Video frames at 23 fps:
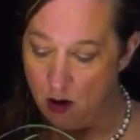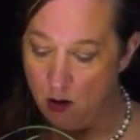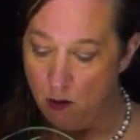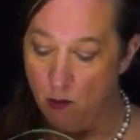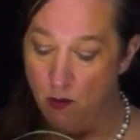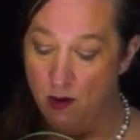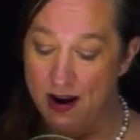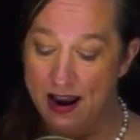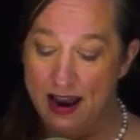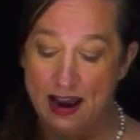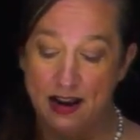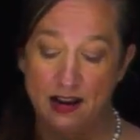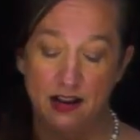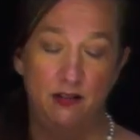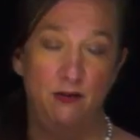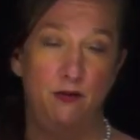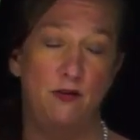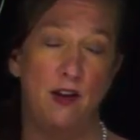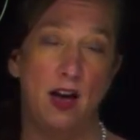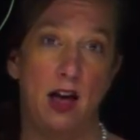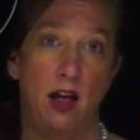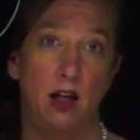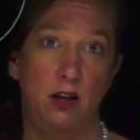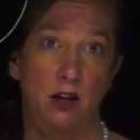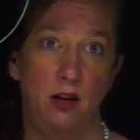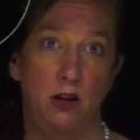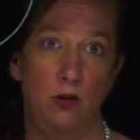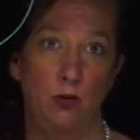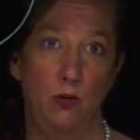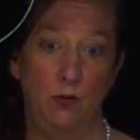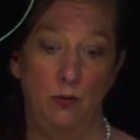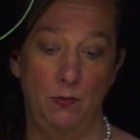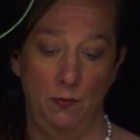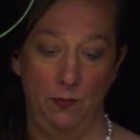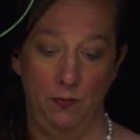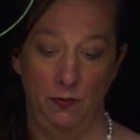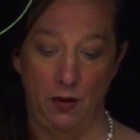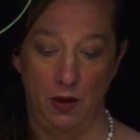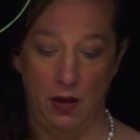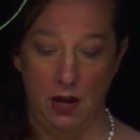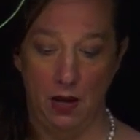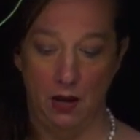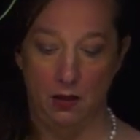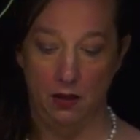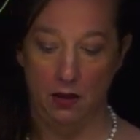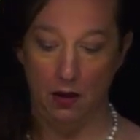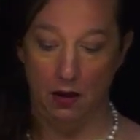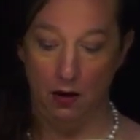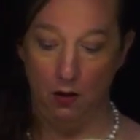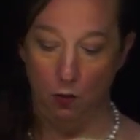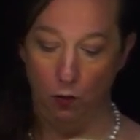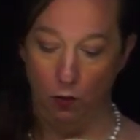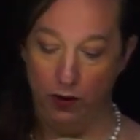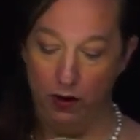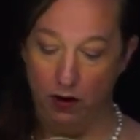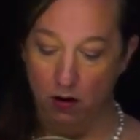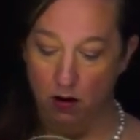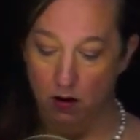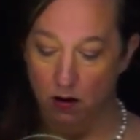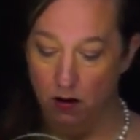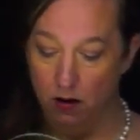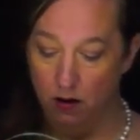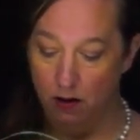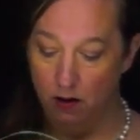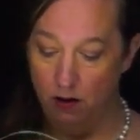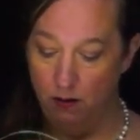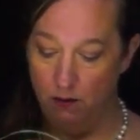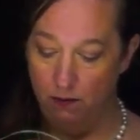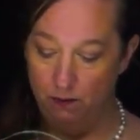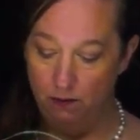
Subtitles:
We're adding value, and then we are,